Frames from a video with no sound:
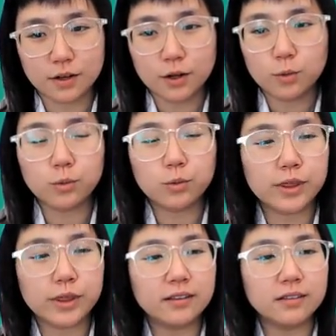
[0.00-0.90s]
We will
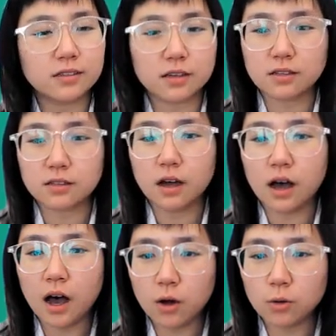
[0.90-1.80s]
then discuss
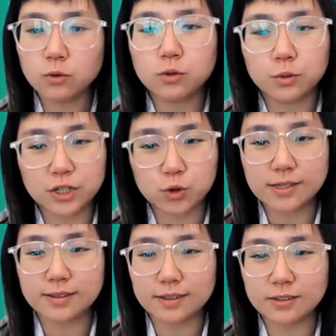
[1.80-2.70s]
how to
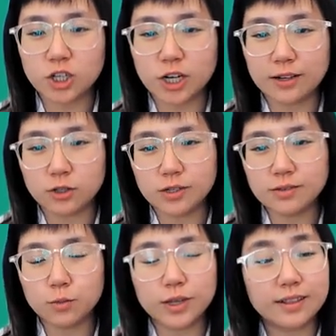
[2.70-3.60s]
address these challenges
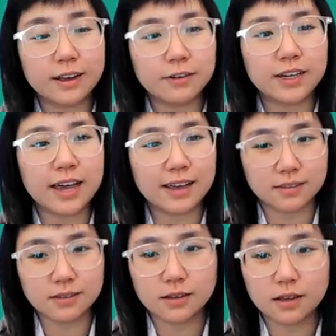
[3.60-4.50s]
with leavening
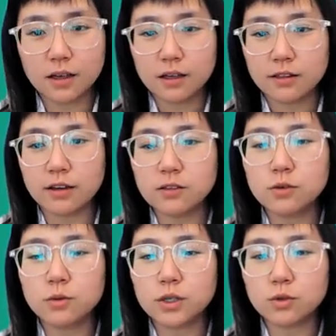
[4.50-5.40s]
acids, thus
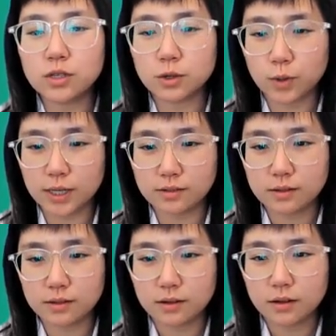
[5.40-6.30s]
reducing waste.
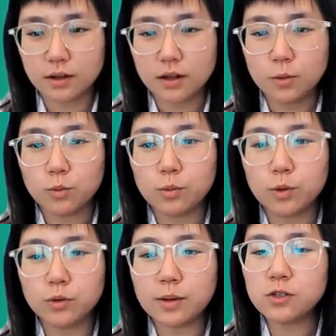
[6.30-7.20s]
We will
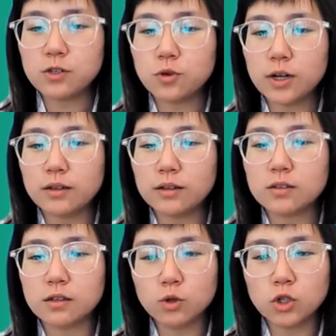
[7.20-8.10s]
demonstrate the
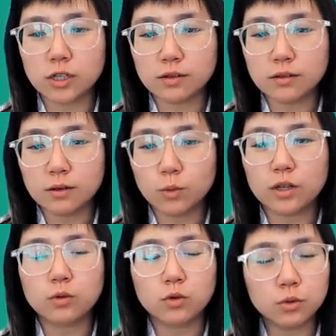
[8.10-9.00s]
solution
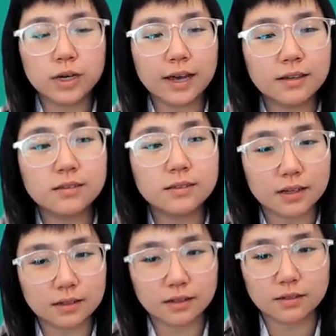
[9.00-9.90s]
with two case
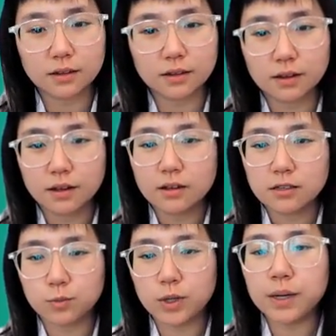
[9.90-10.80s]
studies,
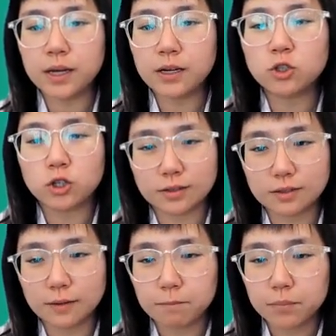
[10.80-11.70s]
sweet baked goods,
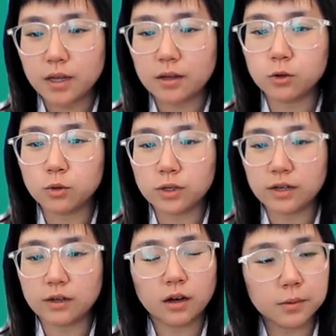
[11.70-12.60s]

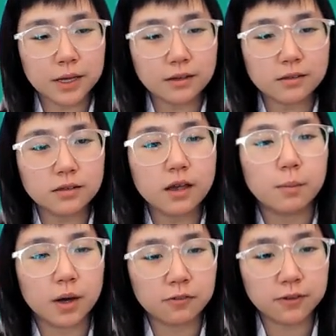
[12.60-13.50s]
including cupcakes
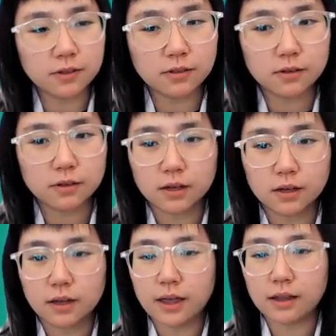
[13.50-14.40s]
and muffins,
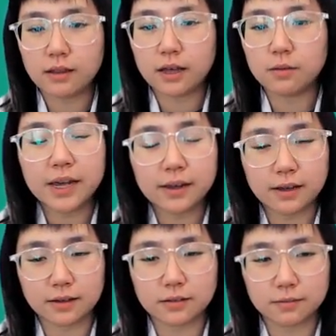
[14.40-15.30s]
and then
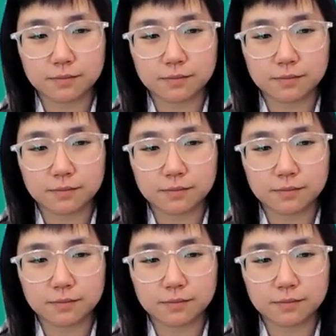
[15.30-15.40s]
pancakes.